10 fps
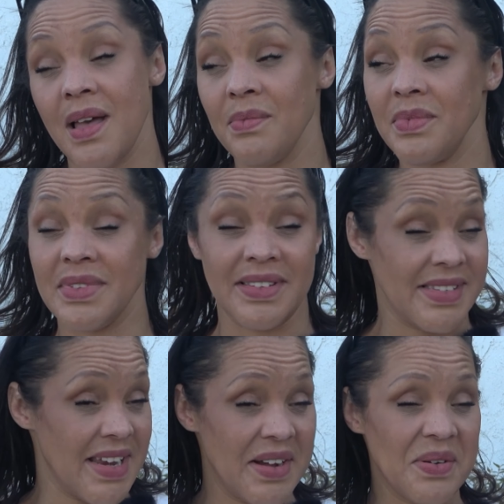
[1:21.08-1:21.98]
I'm um,
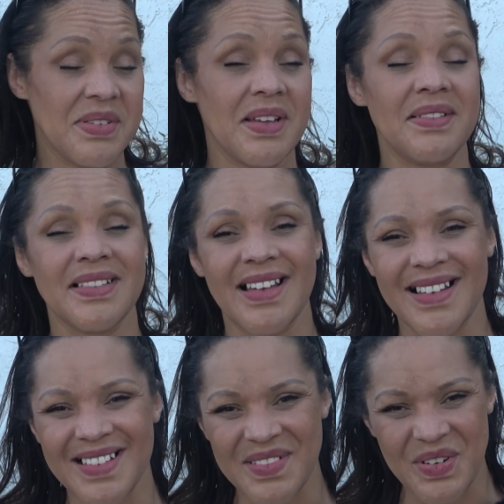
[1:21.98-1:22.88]
staying in a hotel
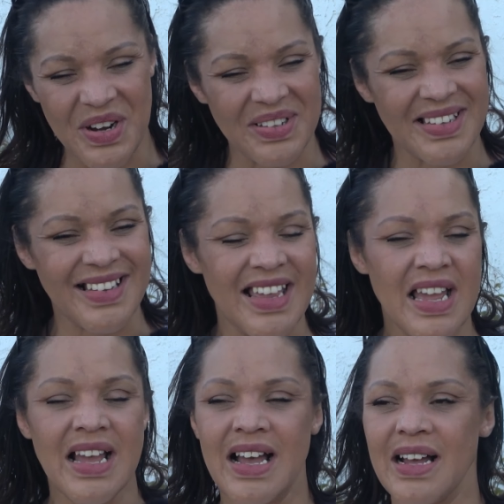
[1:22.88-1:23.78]
uh, currently.
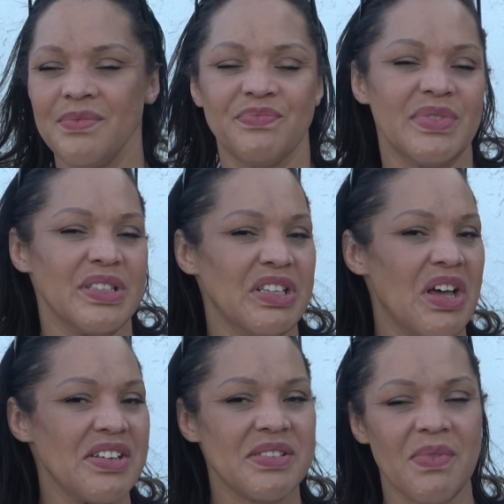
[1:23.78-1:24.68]
Um,
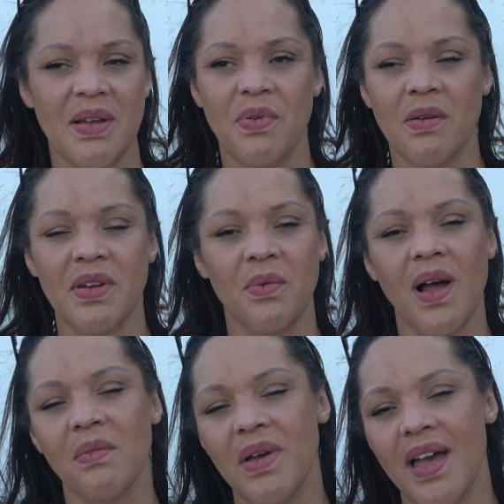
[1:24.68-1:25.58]
lost my apartment a
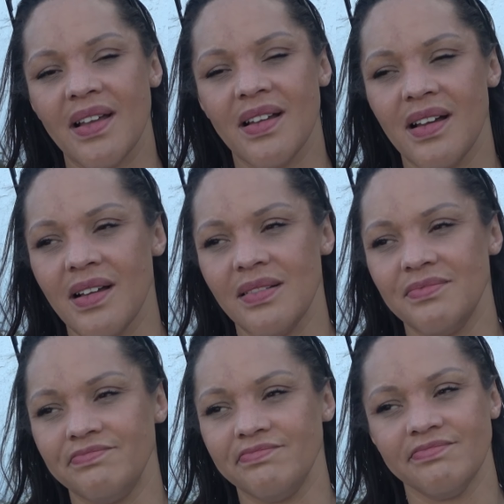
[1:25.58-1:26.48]
while back,
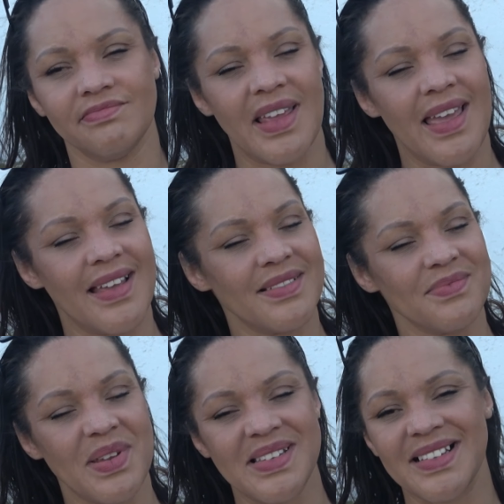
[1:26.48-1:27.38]
um,
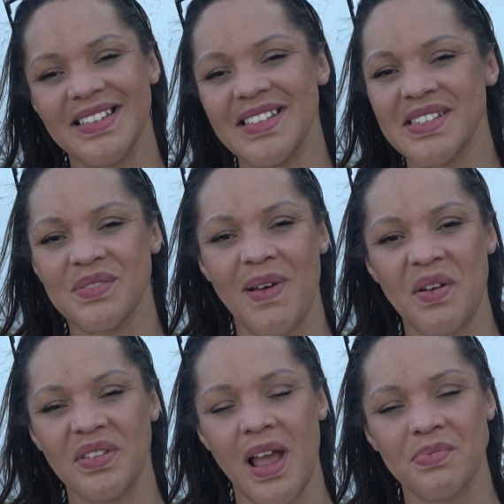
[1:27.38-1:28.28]
and basically this is
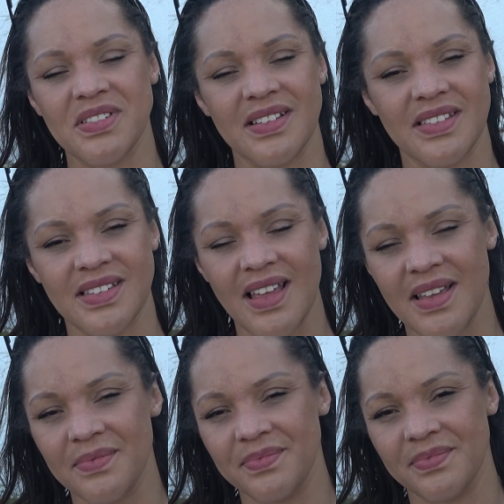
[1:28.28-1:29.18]
my only option at the
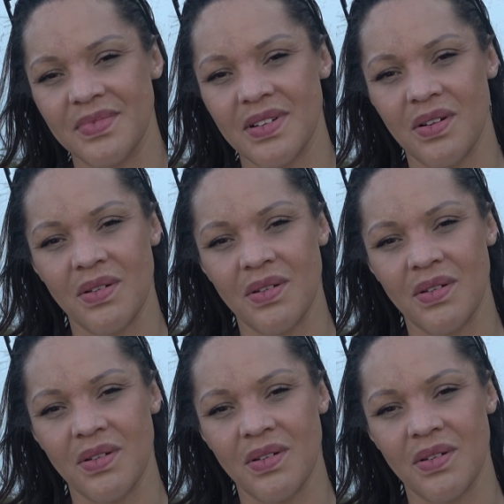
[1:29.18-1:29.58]
time.